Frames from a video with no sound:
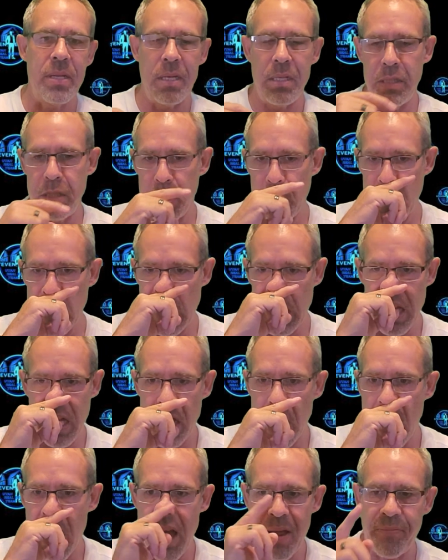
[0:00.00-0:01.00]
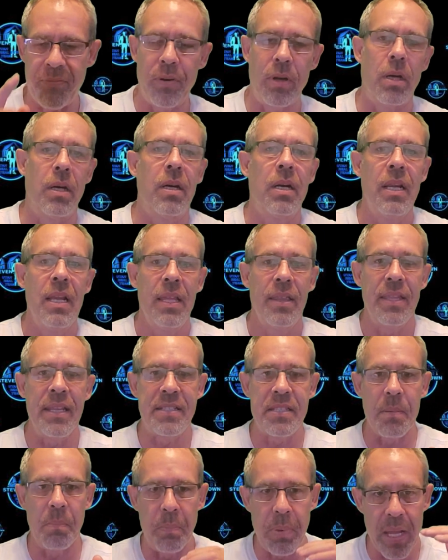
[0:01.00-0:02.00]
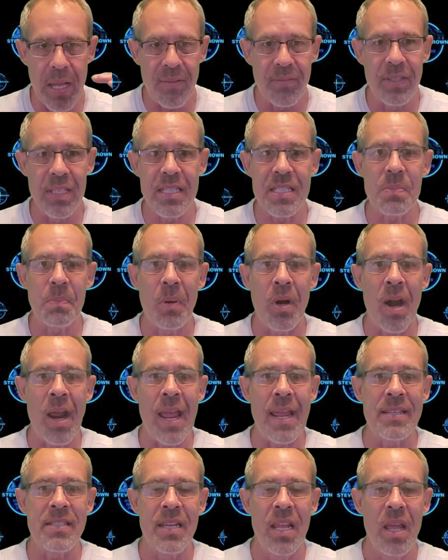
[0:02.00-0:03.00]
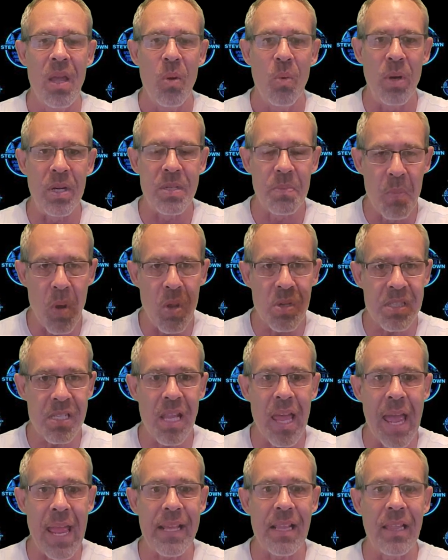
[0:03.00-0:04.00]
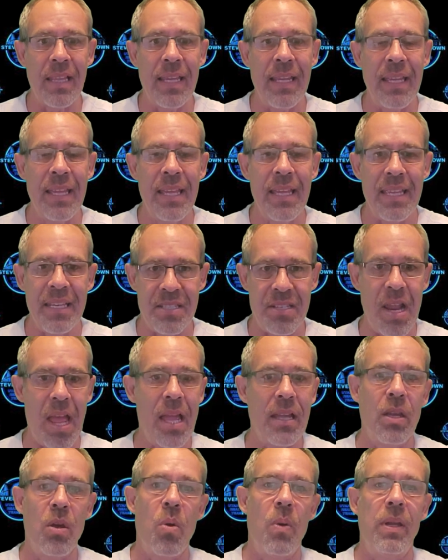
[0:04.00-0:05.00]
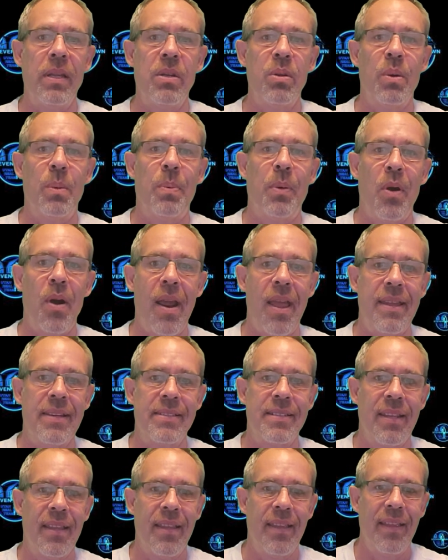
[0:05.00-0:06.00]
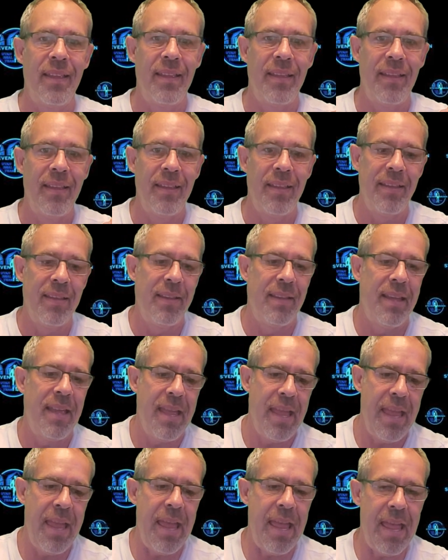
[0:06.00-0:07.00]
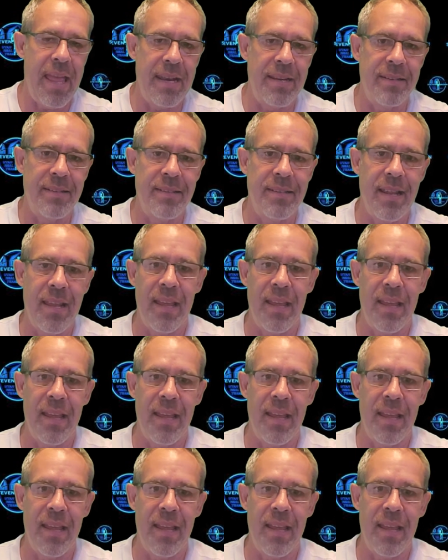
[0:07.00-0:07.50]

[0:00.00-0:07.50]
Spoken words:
do an offer that's above list price, which most likely is not going to appraise. And